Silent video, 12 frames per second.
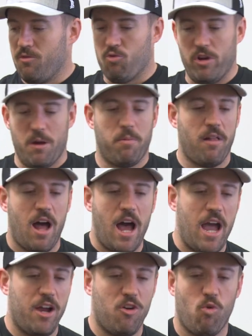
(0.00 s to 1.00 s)

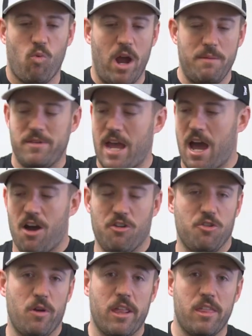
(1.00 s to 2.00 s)
reapply or wipe down or
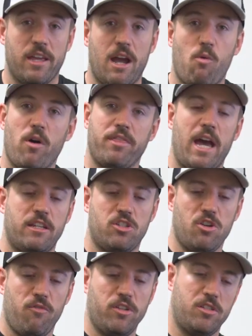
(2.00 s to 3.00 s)
do anything. I want that
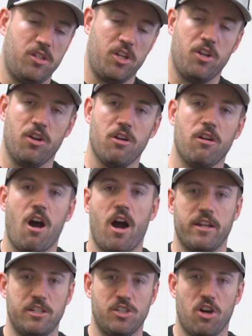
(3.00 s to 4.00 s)
surface to cure
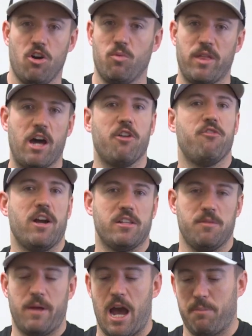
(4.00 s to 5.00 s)
on its own without
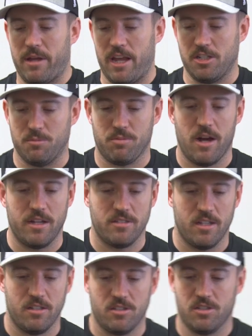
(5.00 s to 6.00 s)
affecting my application
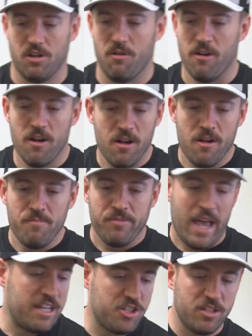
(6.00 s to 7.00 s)
process. So
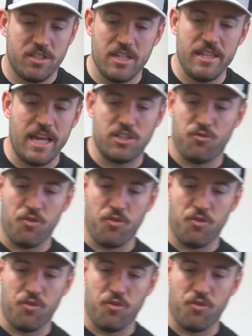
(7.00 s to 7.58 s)
as you can see, that's